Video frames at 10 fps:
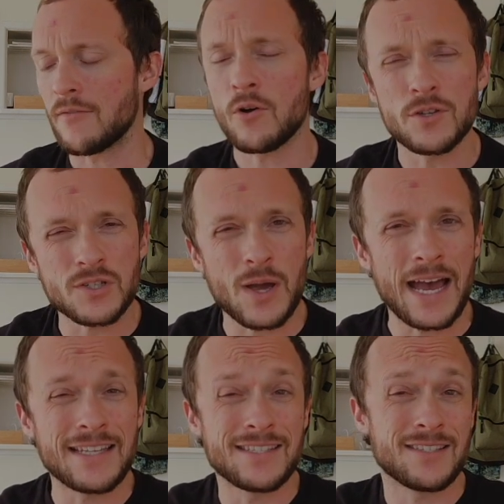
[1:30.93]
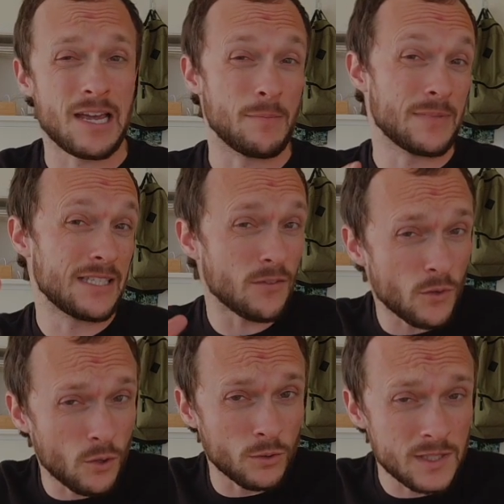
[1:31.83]
I've also had some
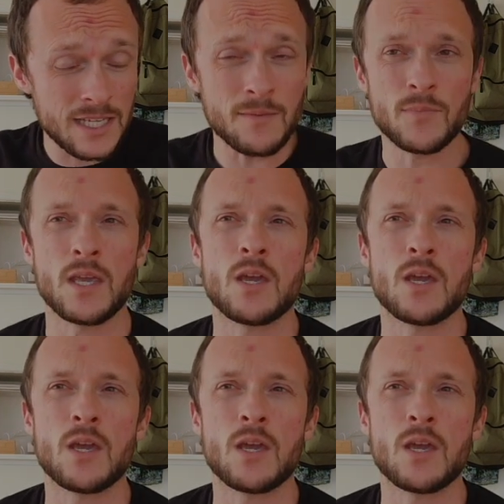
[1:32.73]
difficulty